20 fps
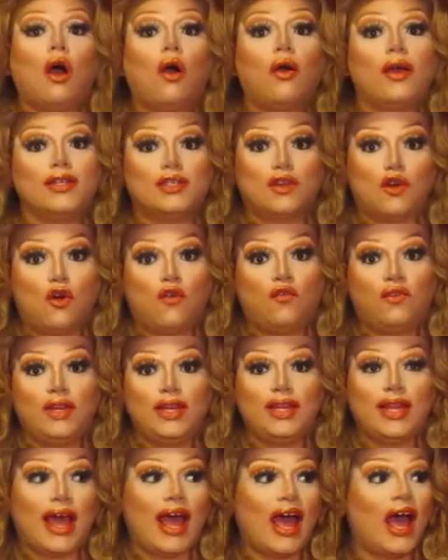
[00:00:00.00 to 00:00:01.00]
Okay, so hopefully
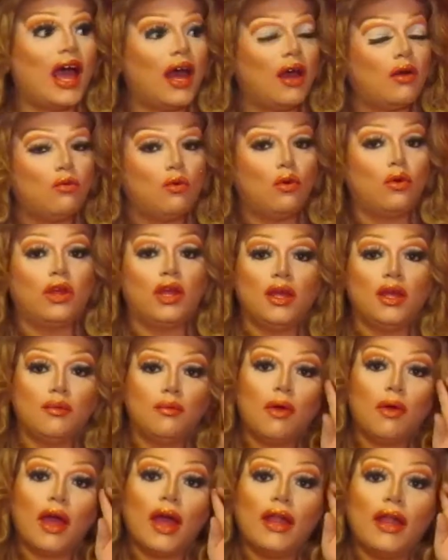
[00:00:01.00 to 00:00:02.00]
the hat will keep
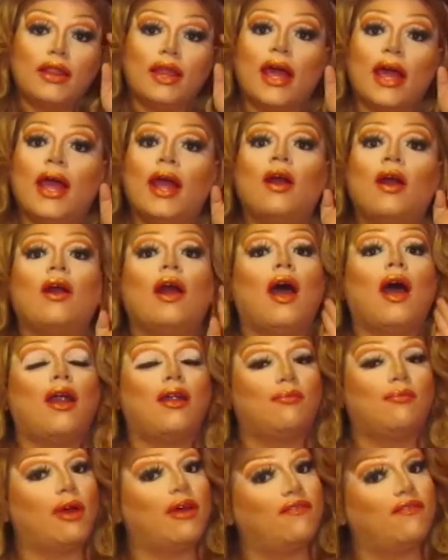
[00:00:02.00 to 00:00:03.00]
the hair out
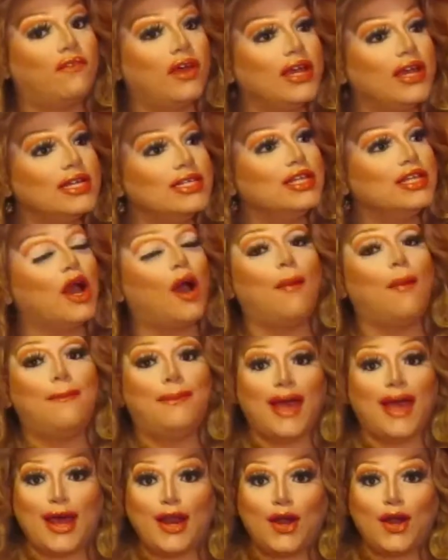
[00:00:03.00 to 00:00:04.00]
of my face
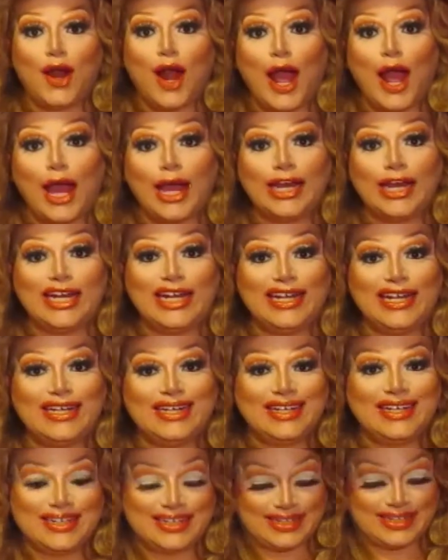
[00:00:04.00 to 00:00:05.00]
better,
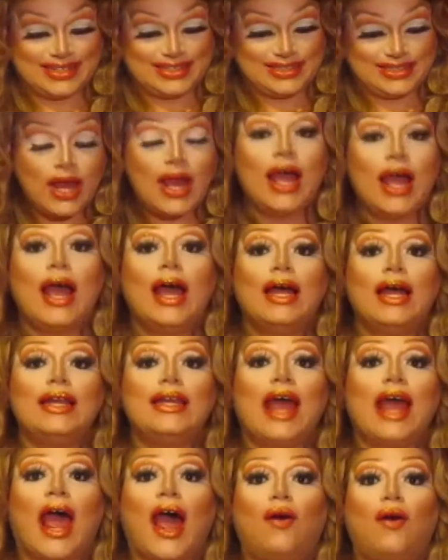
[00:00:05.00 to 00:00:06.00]
honey.
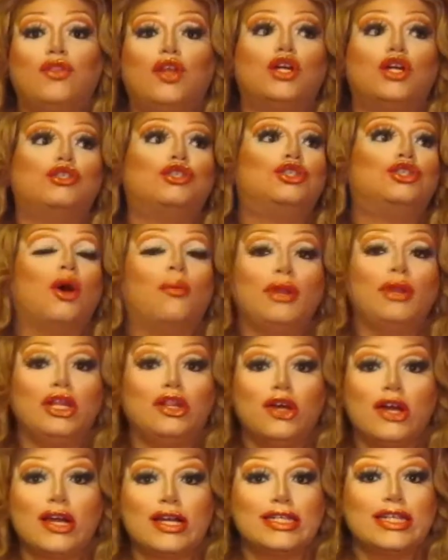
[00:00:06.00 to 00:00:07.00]
Now, there's so many
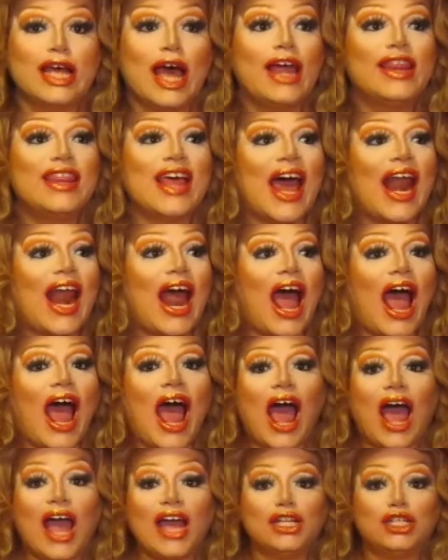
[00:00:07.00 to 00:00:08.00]
looks that
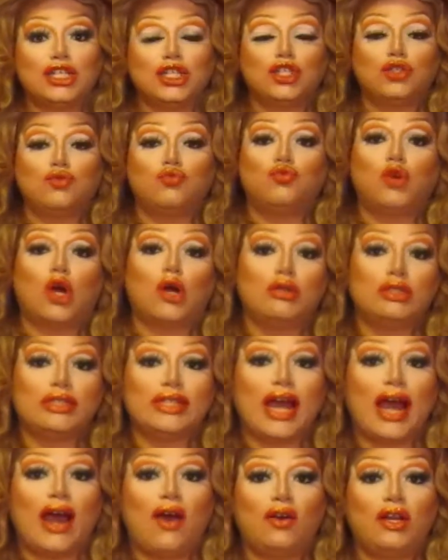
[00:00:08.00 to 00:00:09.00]
I just wrote
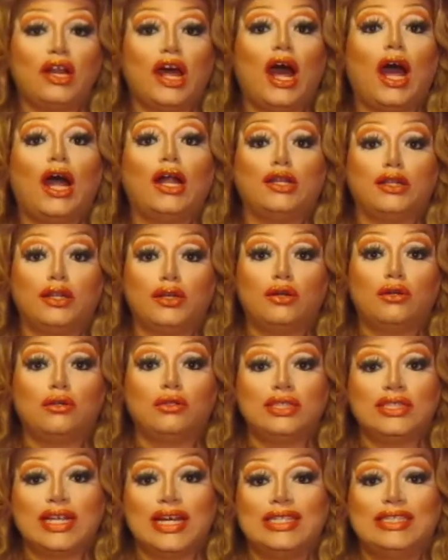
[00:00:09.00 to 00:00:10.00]
down a little
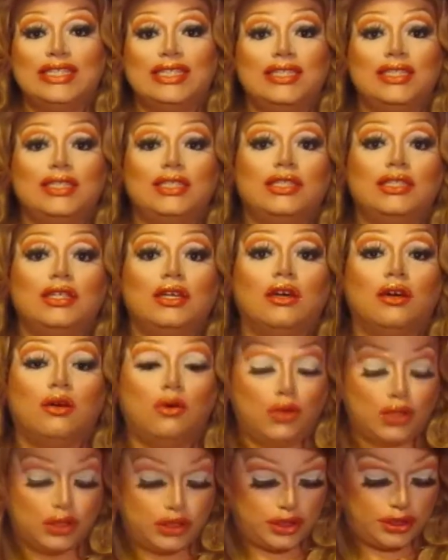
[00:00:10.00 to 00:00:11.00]
sentence
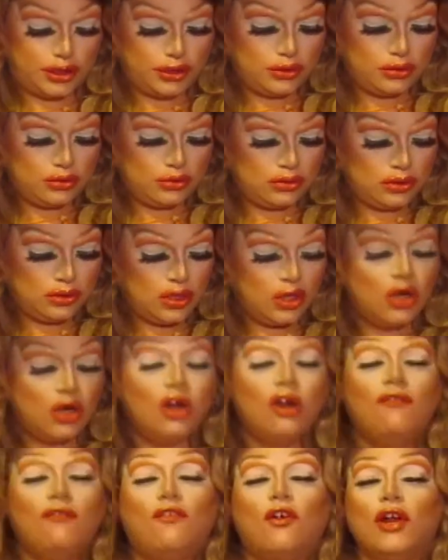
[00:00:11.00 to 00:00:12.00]
or two
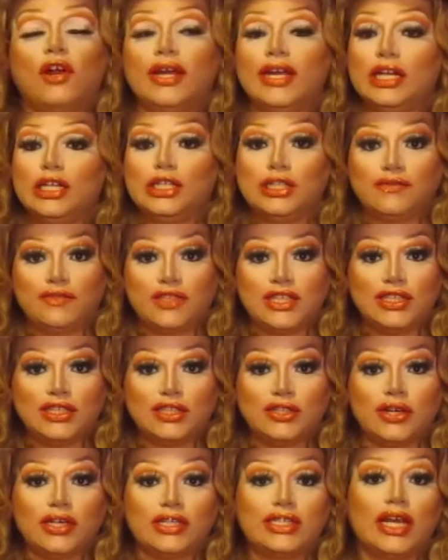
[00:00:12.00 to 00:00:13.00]
for each of these
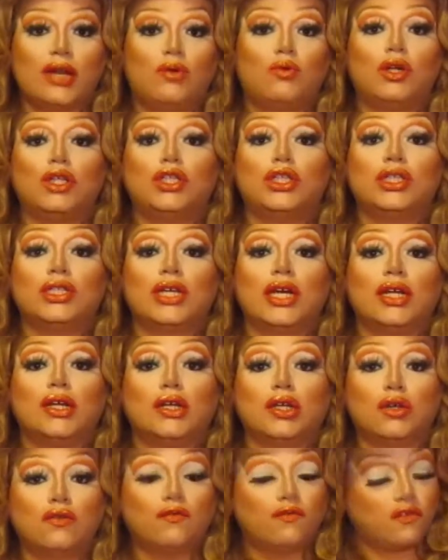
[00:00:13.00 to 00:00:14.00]
looks, and we're just gonna
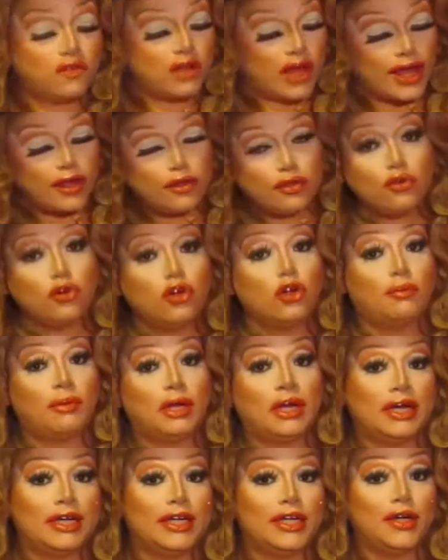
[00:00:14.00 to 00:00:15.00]
fly through them,
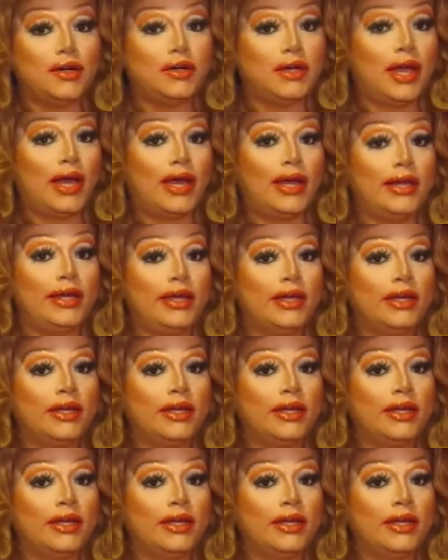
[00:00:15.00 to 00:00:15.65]
honey, okay?